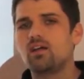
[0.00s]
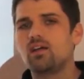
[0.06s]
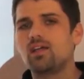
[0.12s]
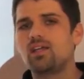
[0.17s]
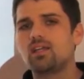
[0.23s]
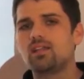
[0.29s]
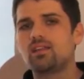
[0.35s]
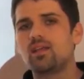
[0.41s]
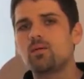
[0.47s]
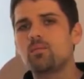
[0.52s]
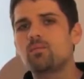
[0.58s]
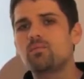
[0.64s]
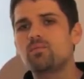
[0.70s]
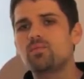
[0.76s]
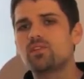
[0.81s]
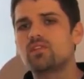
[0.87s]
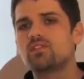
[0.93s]
Get
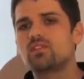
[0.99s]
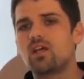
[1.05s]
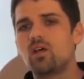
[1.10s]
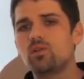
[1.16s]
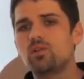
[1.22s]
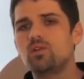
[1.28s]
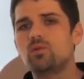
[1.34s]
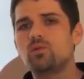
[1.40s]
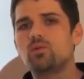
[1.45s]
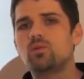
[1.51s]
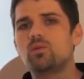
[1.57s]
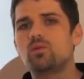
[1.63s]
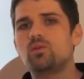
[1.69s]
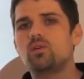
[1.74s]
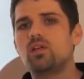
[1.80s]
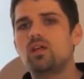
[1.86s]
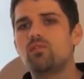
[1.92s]
them to tell you
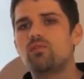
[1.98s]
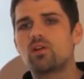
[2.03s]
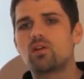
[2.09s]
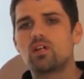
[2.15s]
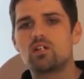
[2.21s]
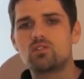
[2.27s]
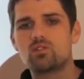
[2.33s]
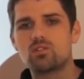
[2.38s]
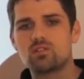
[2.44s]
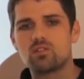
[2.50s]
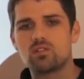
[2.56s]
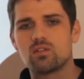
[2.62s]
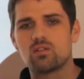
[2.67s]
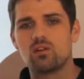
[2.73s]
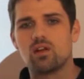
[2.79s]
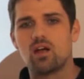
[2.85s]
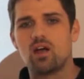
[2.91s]
if they're
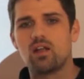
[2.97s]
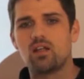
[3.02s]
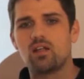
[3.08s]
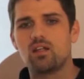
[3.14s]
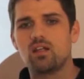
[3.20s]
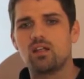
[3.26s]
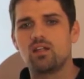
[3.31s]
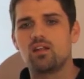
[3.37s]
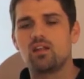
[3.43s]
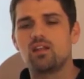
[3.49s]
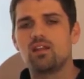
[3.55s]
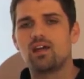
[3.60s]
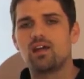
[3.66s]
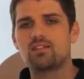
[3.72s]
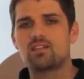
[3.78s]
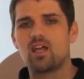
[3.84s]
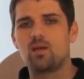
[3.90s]
interested or not in
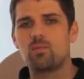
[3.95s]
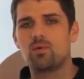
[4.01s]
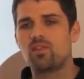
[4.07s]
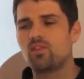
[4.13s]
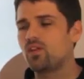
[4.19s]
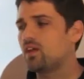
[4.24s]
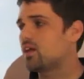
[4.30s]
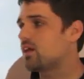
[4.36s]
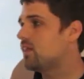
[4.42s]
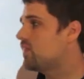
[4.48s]
that type of thing.